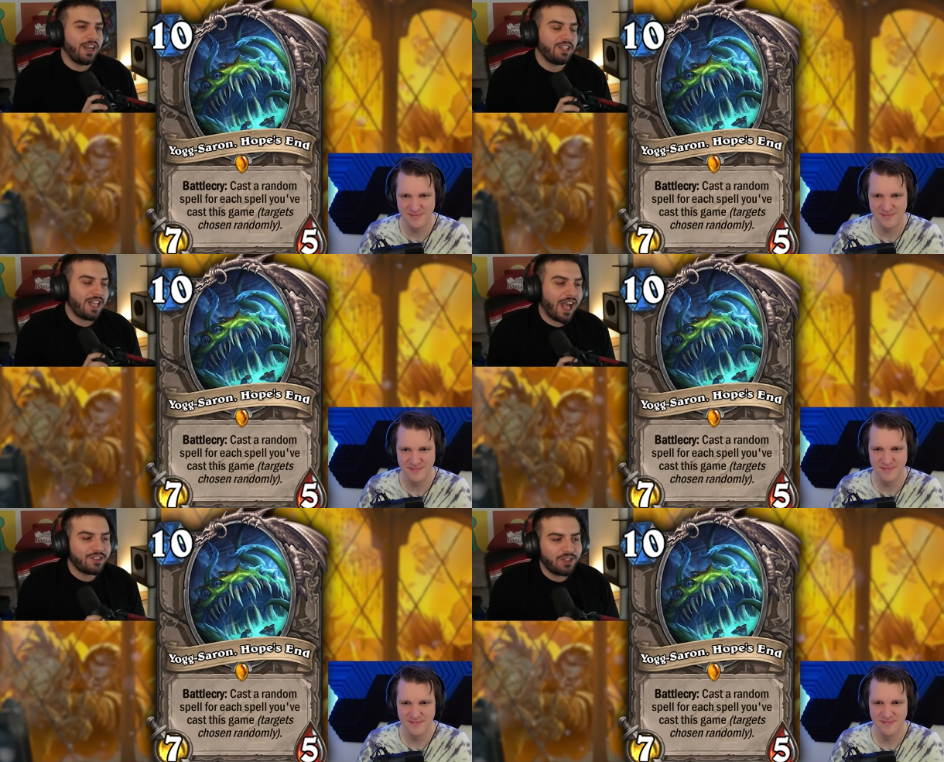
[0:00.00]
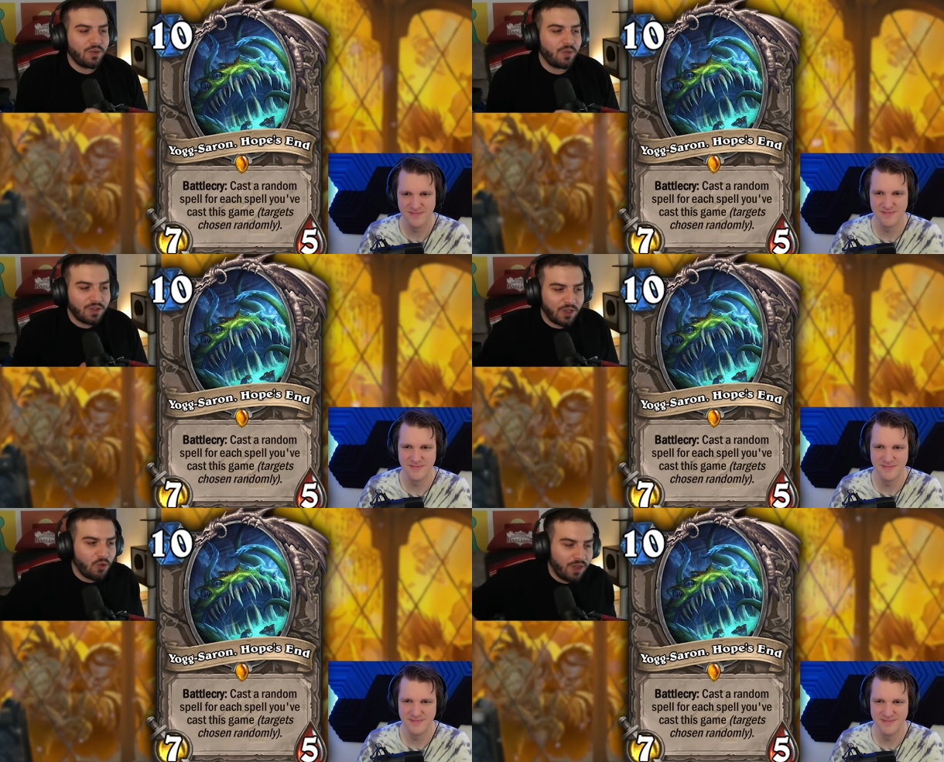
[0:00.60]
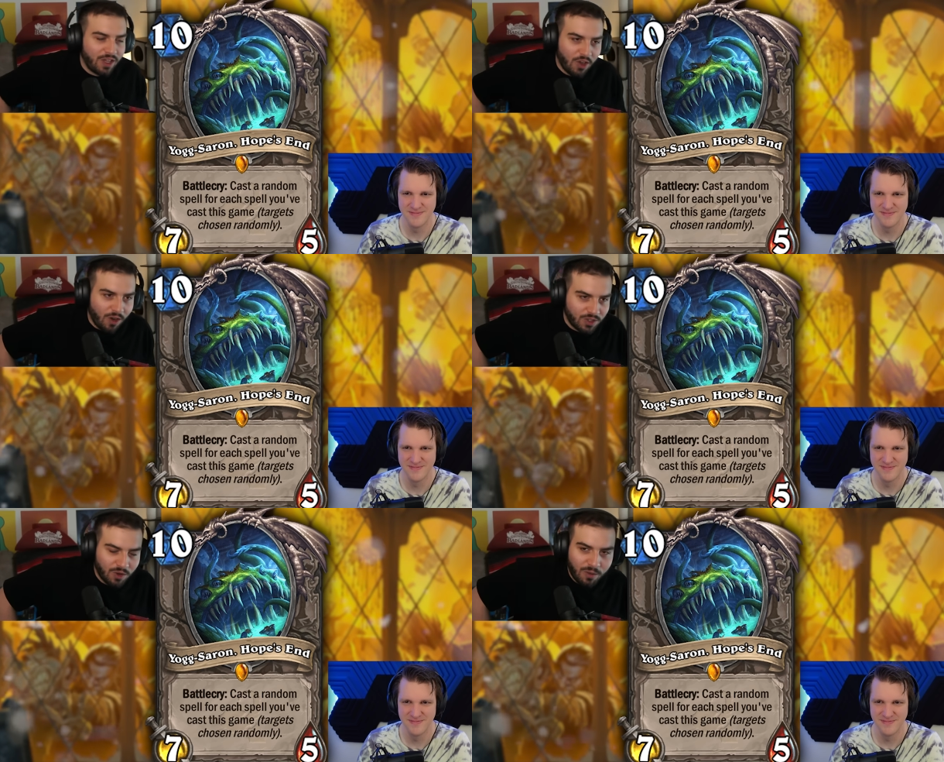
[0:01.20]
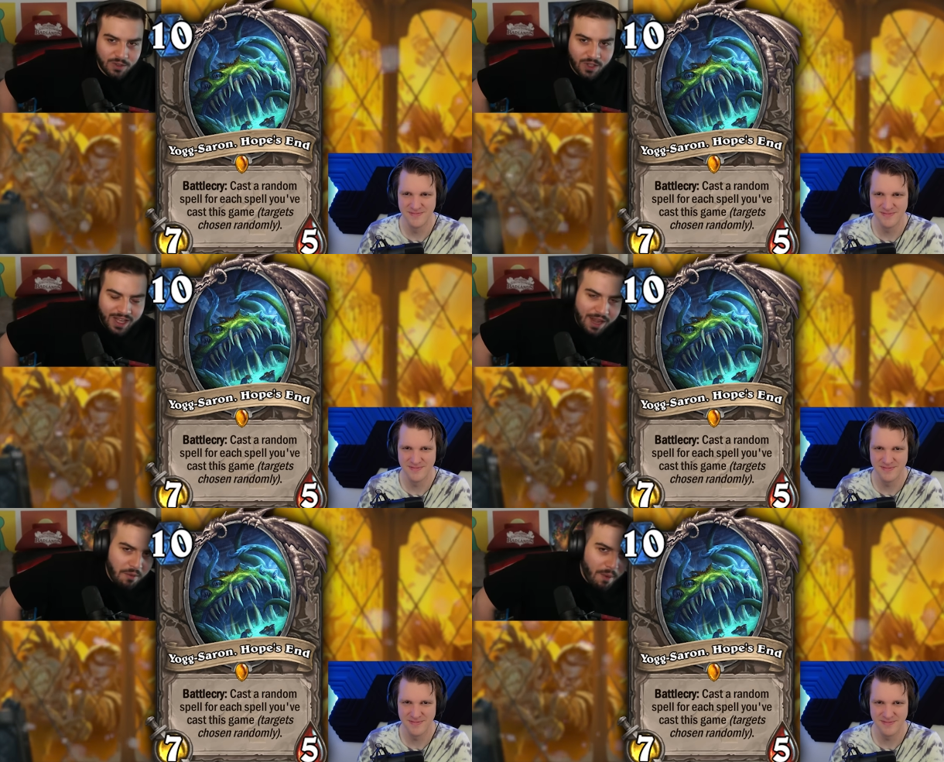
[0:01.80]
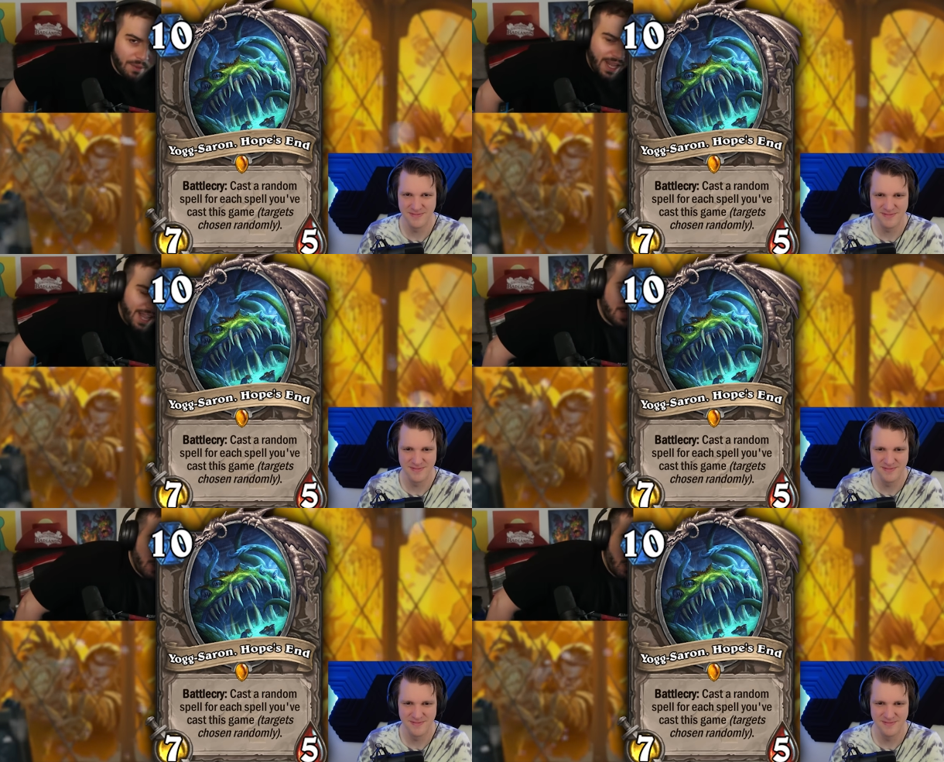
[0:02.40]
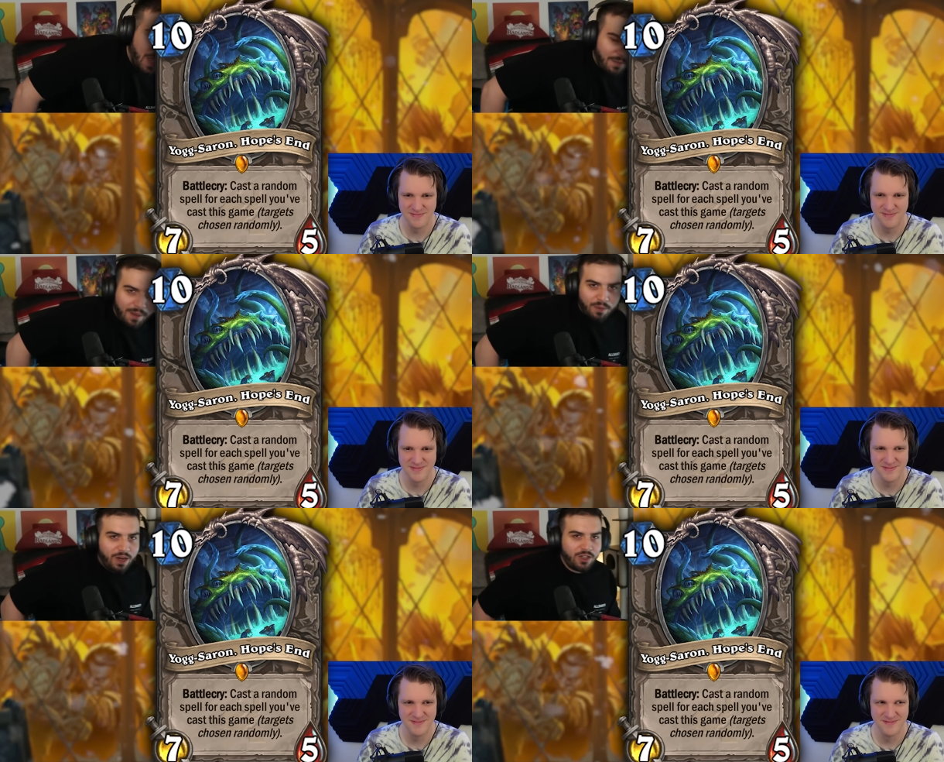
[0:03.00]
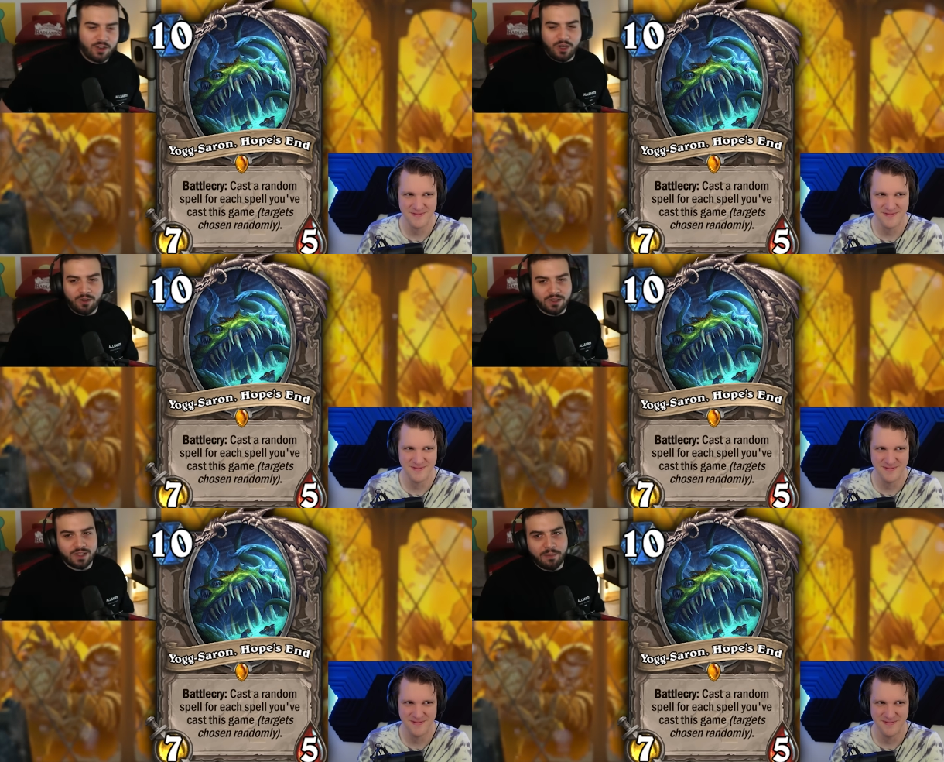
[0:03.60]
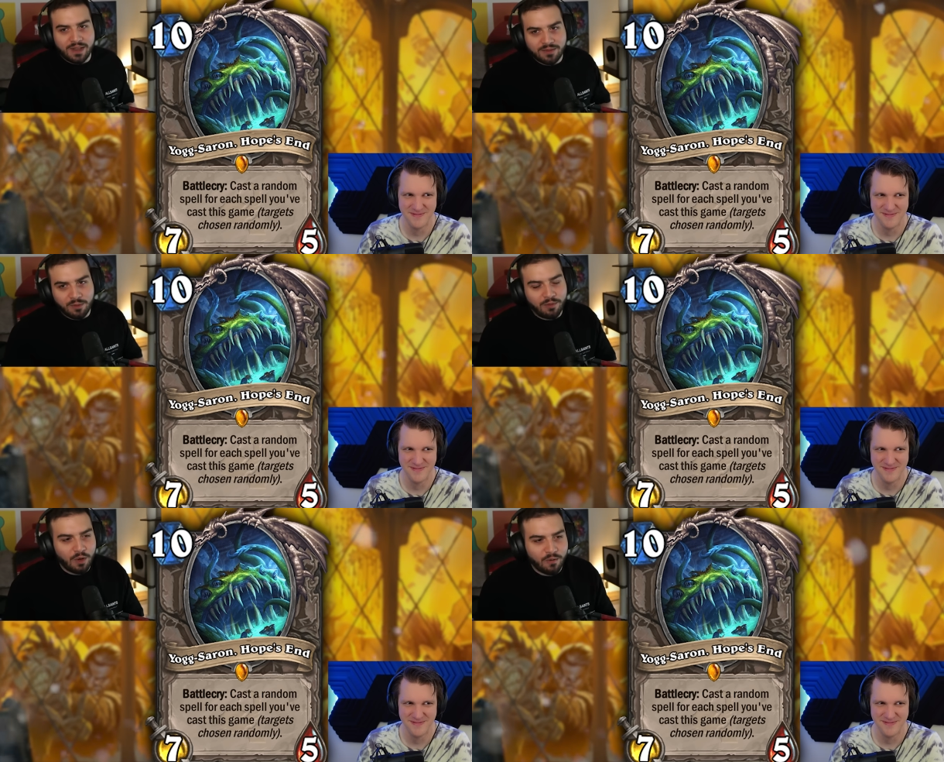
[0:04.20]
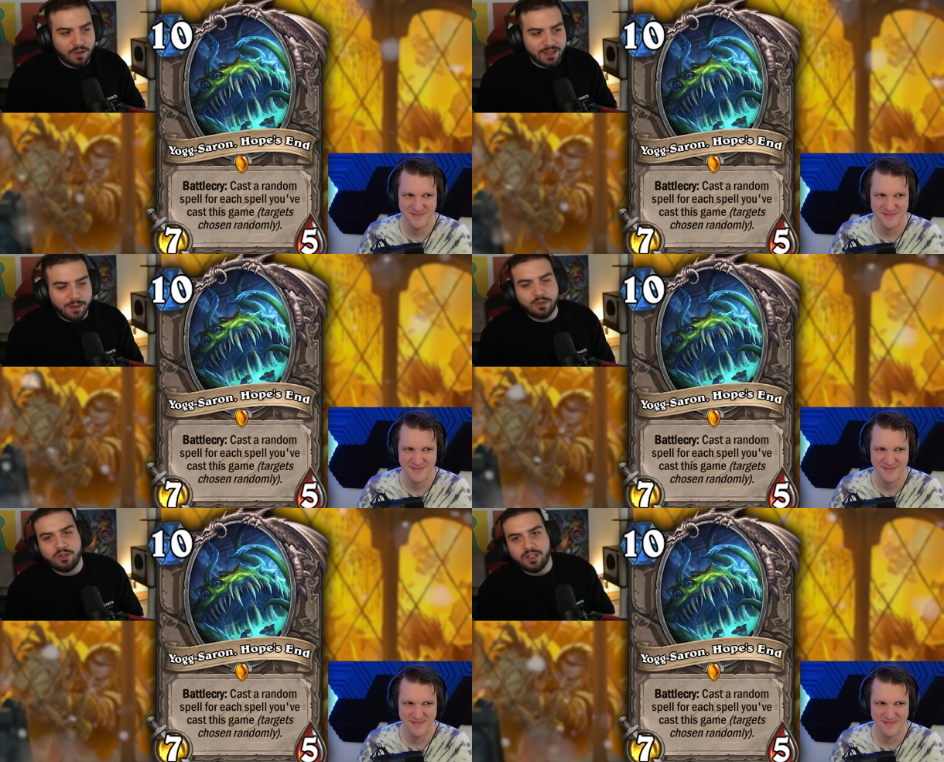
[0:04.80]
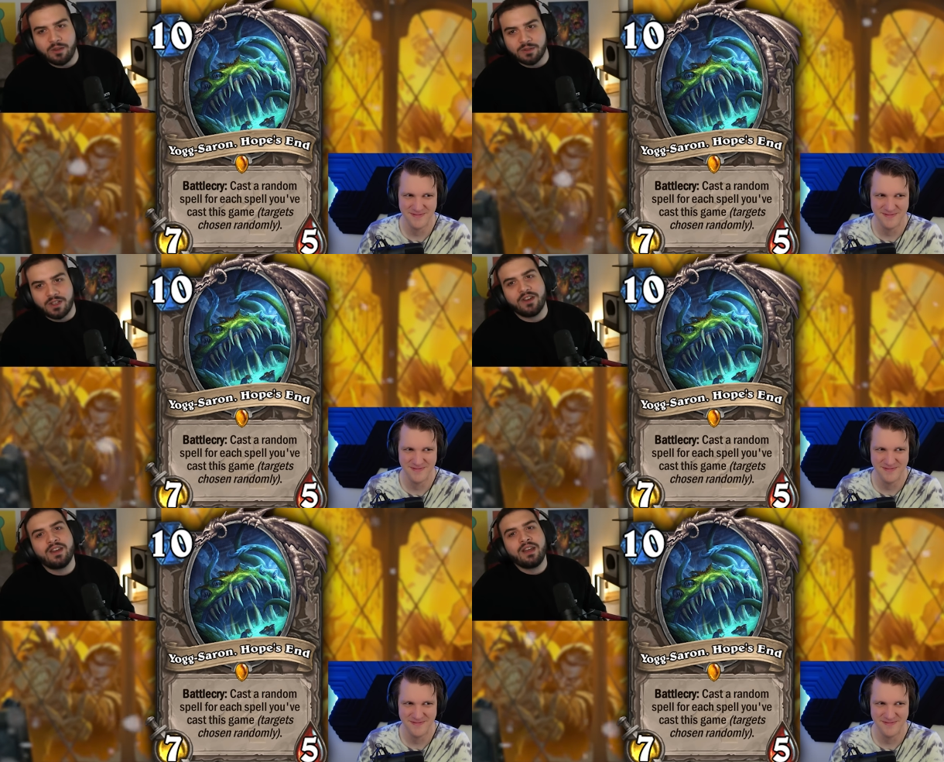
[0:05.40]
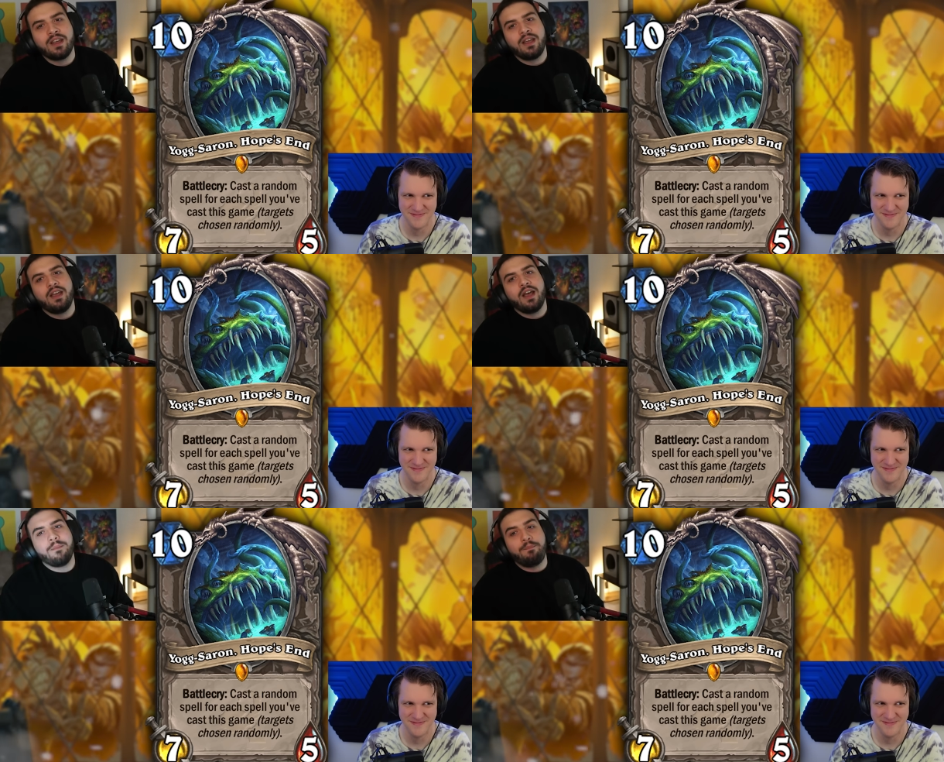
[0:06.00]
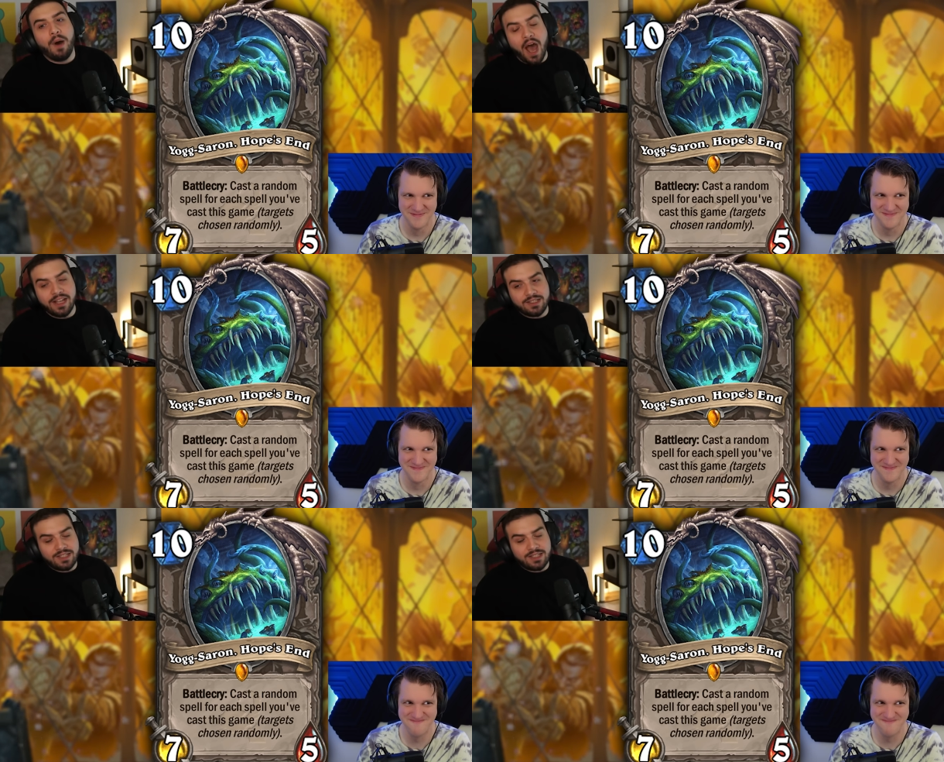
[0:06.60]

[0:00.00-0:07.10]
Speaker 1: I just asked you, do you think Yogg-Saron was good? I can't remember the answer you gave me. I'm pretty sure you're just the best reviewer of all time, so you said he was good. But